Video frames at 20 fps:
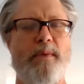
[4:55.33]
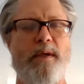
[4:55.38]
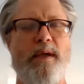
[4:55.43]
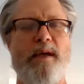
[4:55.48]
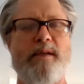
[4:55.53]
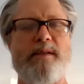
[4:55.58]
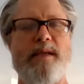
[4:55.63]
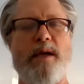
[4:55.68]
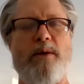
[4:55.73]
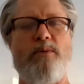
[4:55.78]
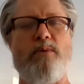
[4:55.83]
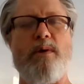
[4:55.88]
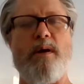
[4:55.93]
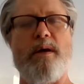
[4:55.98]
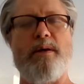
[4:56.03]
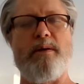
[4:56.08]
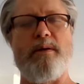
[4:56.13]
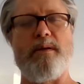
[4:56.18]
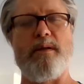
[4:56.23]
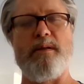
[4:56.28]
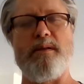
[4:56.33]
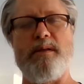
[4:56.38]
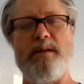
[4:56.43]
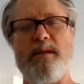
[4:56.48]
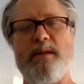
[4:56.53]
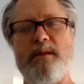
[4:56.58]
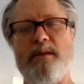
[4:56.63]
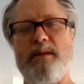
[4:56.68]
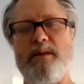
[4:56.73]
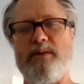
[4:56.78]
As that water
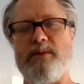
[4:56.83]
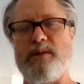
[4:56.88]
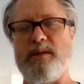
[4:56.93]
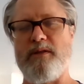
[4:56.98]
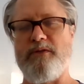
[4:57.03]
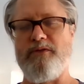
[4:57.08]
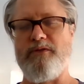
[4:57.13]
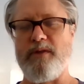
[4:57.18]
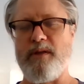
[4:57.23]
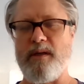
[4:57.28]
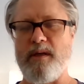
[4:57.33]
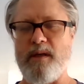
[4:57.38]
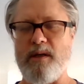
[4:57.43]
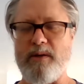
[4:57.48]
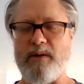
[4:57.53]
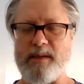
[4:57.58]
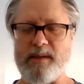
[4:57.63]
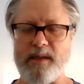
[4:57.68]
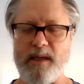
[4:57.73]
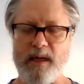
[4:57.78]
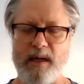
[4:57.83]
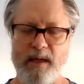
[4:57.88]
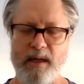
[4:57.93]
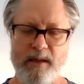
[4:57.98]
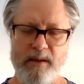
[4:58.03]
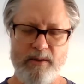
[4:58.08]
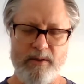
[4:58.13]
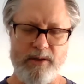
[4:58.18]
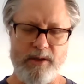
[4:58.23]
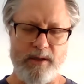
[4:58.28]
continues to flow, as that
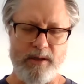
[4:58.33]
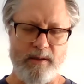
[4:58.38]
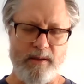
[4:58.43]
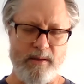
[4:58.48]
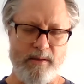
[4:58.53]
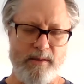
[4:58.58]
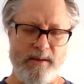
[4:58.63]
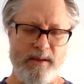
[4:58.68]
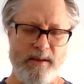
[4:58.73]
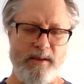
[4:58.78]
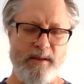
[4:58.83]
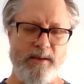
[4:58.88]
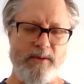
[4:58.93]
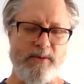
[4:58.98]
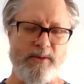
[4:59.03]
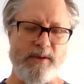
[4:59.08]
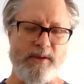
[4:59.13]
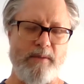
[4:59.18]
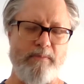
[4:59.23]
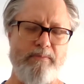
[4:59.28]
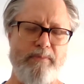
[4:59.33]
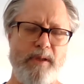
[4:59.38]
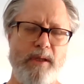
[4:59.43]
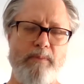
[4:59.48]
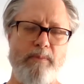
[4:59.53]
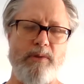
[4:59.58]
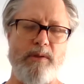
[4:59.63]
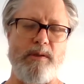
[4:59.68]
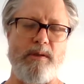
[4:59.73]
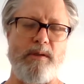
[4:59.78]
energy continues to
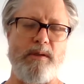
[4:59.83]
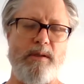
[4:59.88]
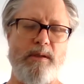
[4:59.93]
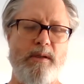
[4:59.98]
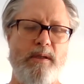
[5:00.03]
bubble